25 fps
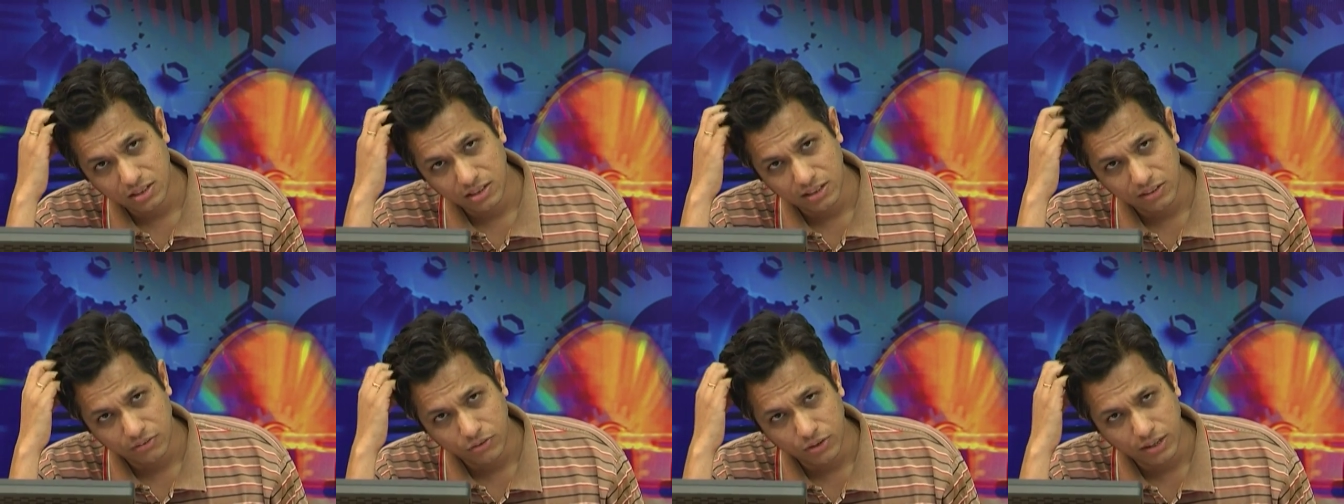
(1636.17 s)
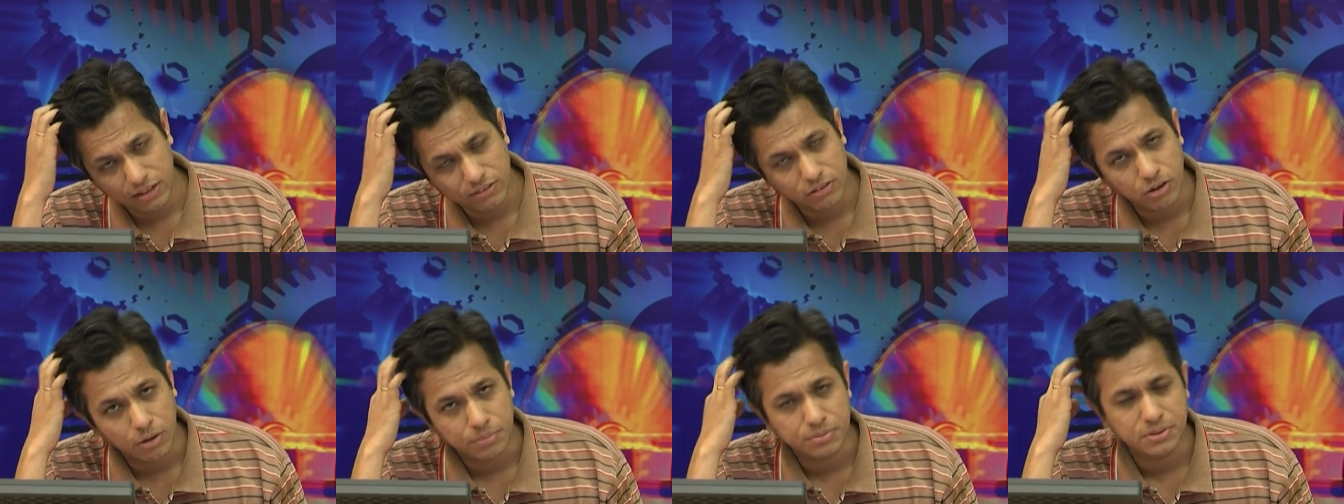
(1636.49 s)
if you
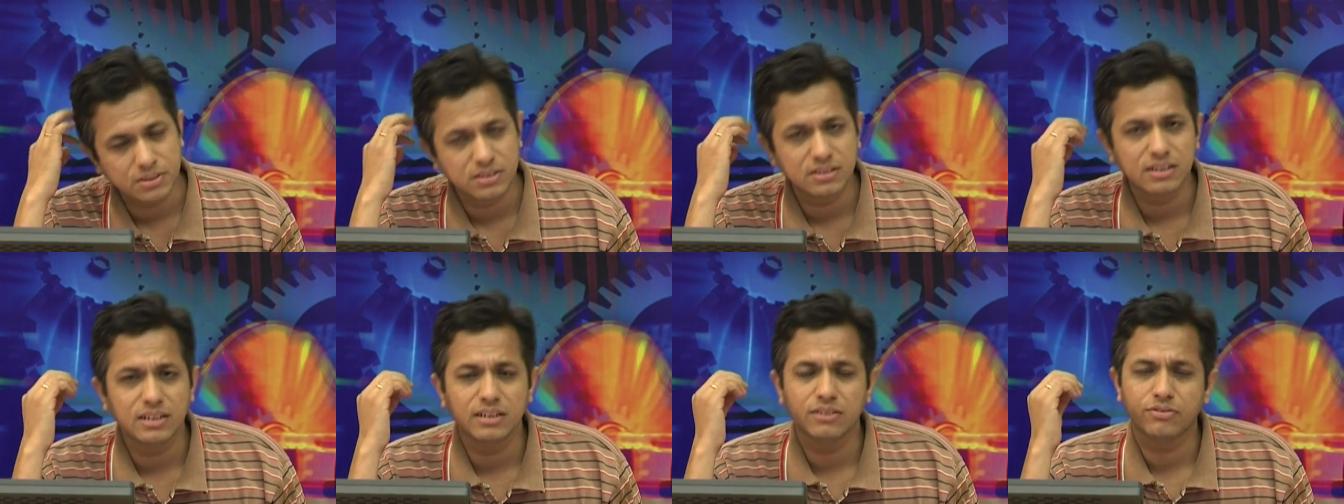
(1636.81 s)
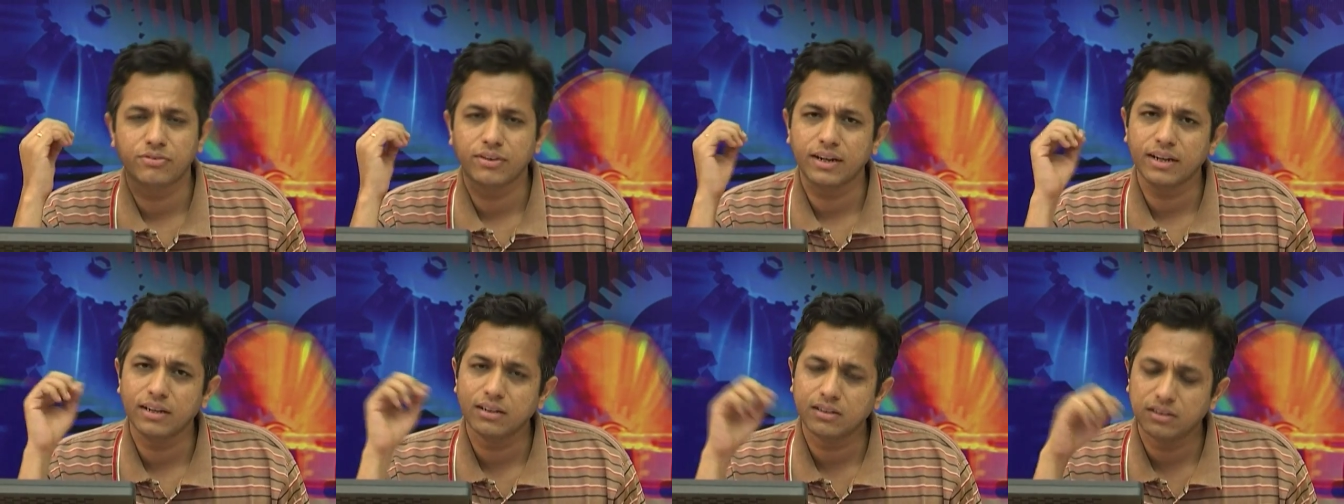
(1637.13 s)
give the options in
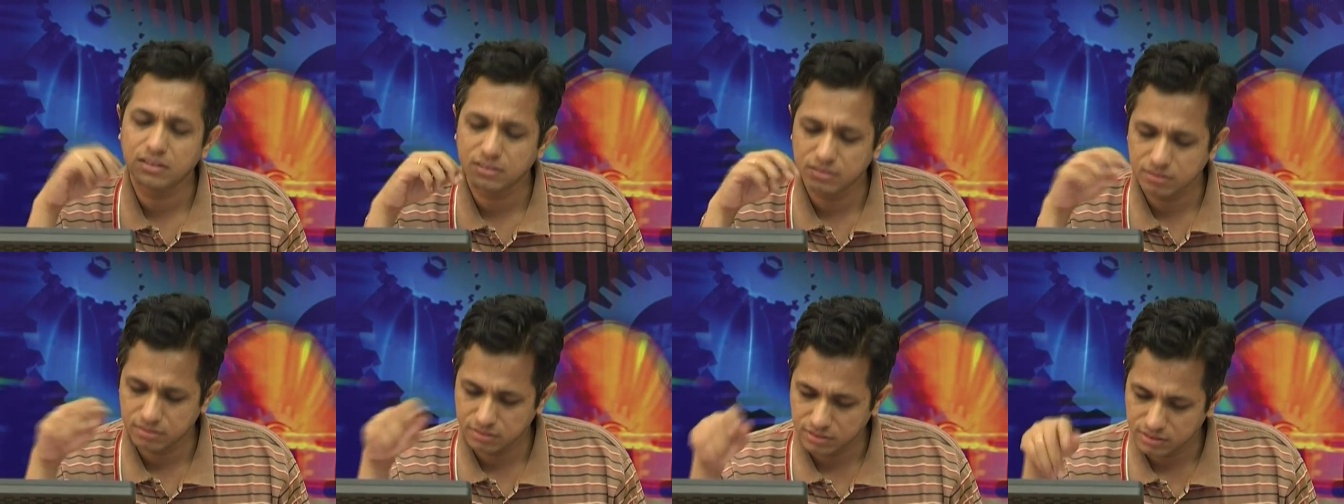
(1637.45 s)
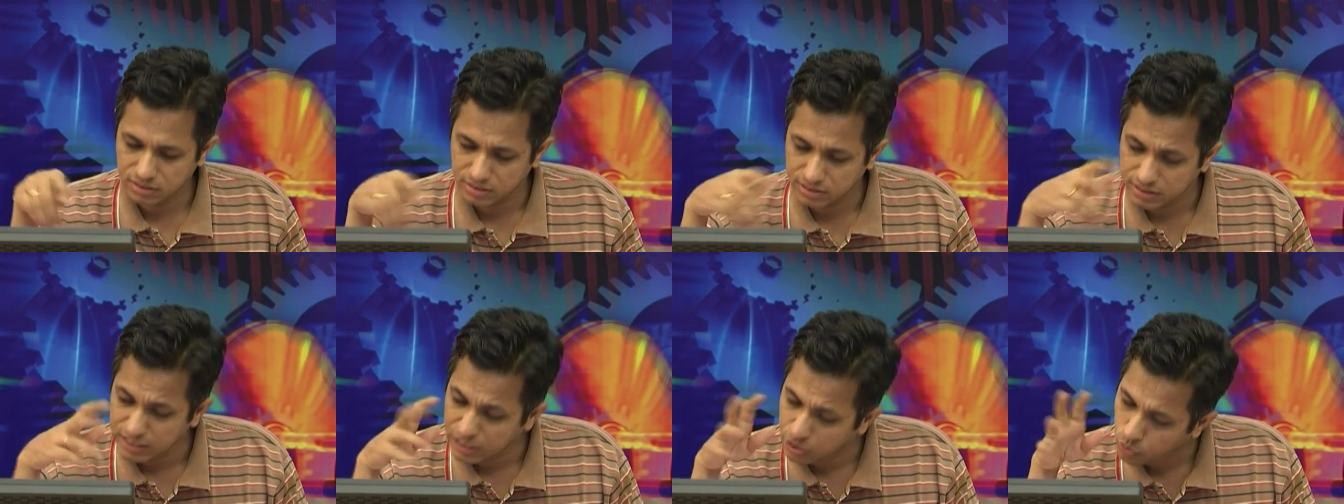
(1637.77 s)
different
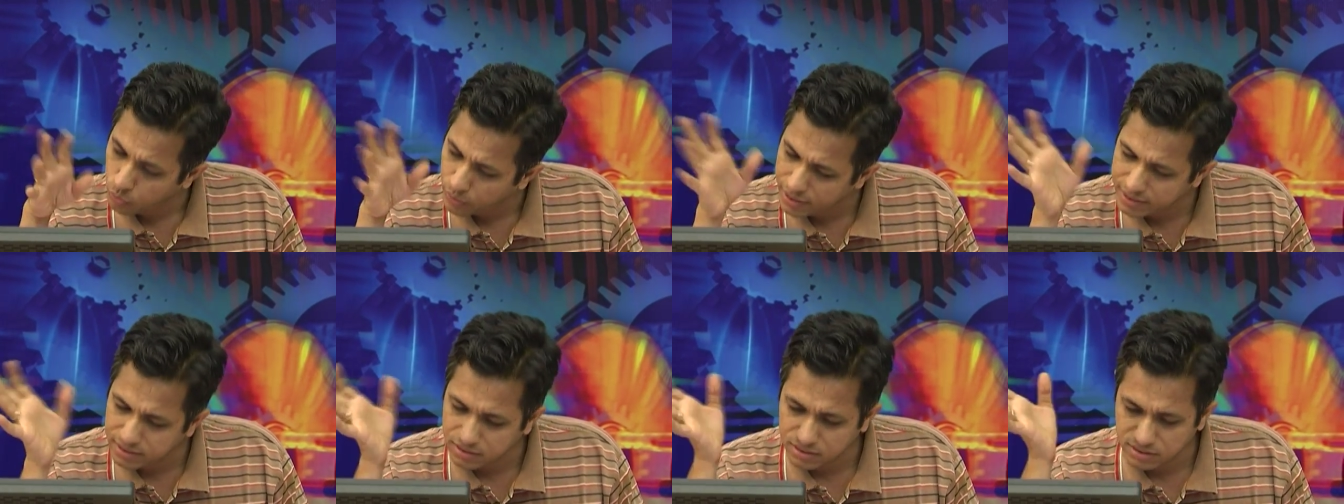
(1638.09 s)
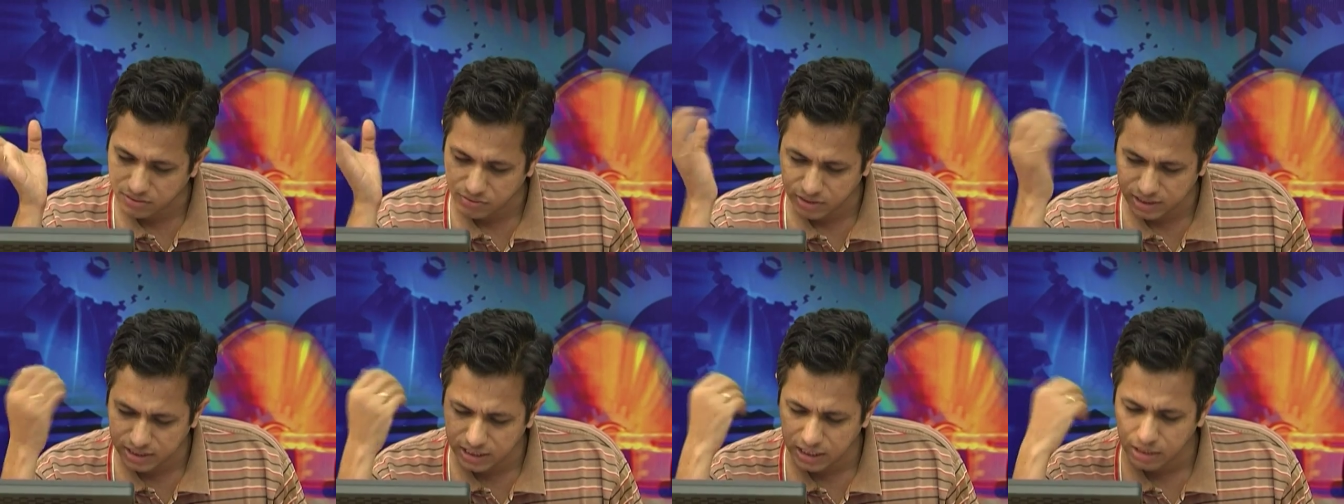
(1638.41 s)

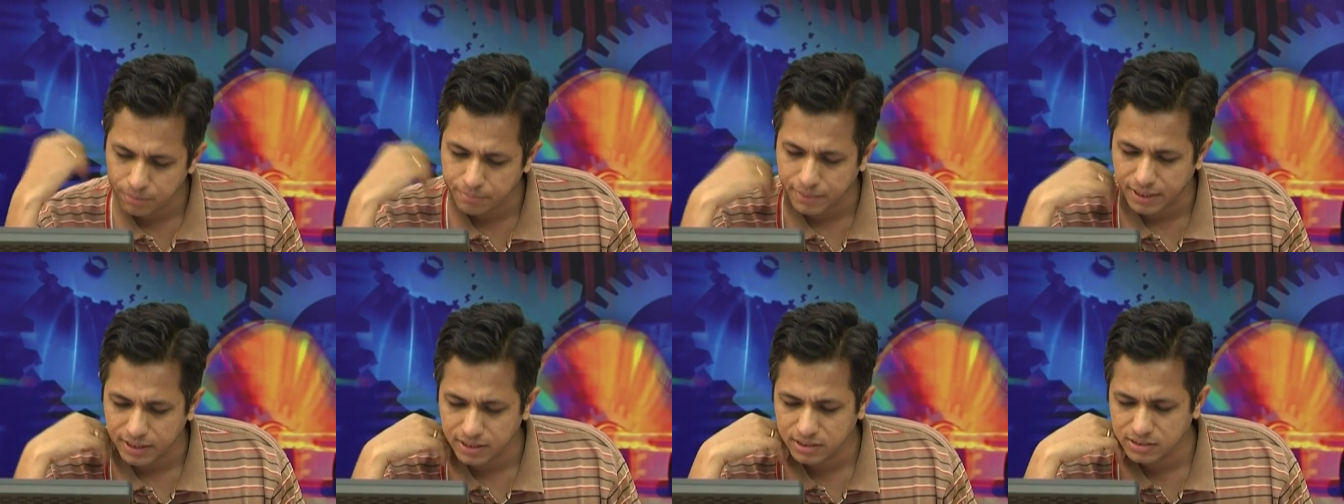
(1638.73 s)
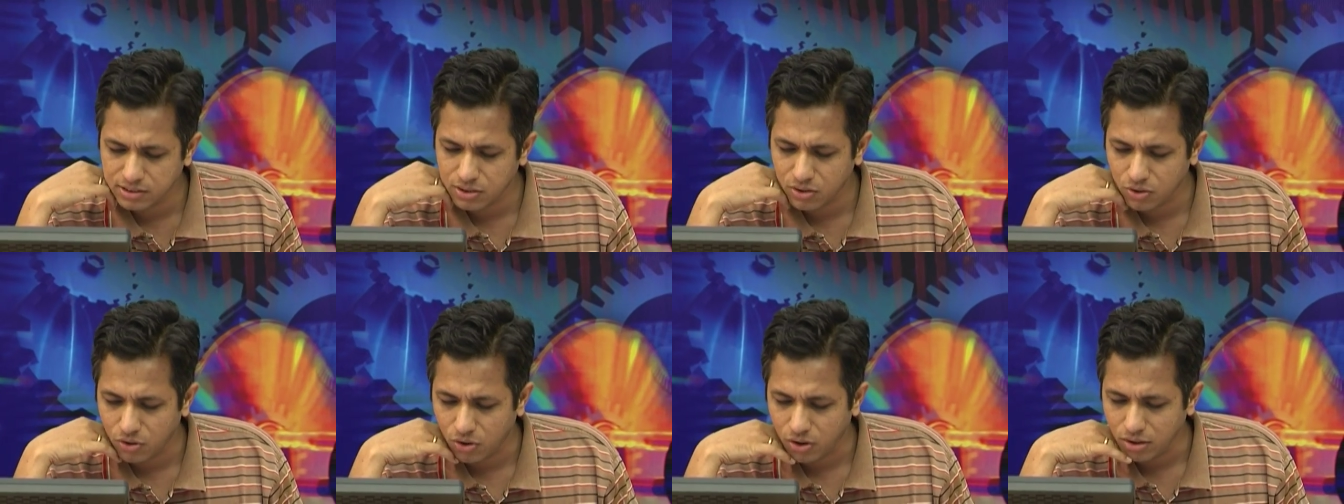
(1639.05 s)
sequence, whether it matters
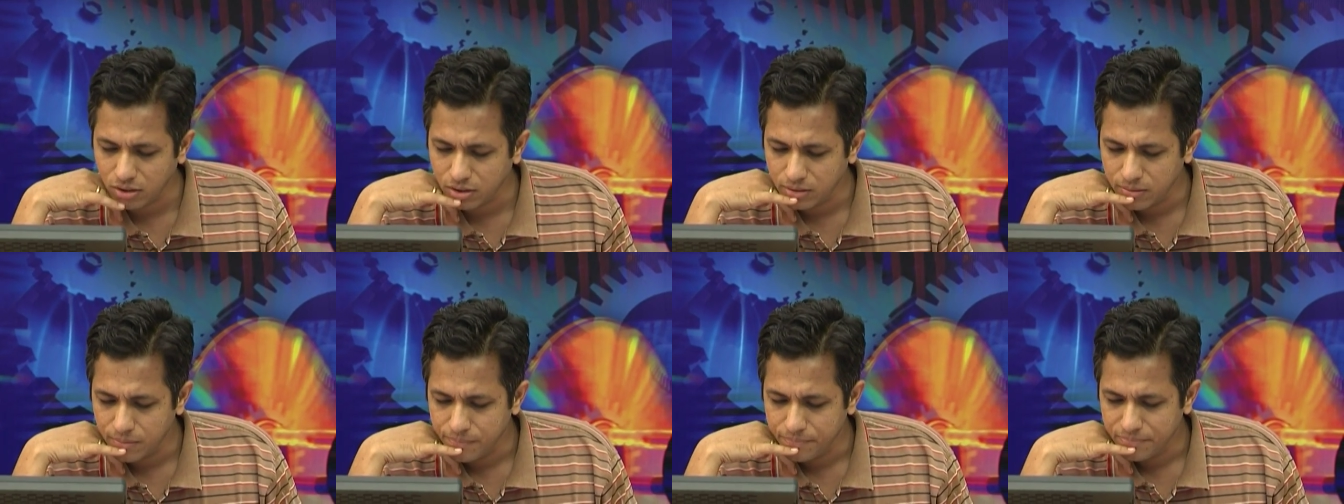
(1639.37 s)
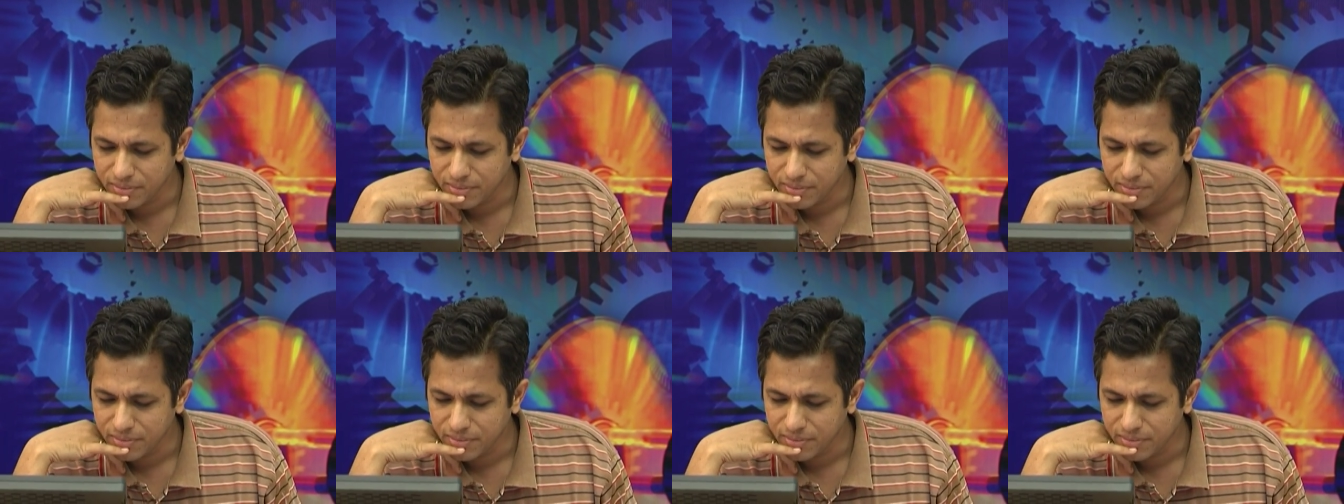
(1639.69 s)
or not.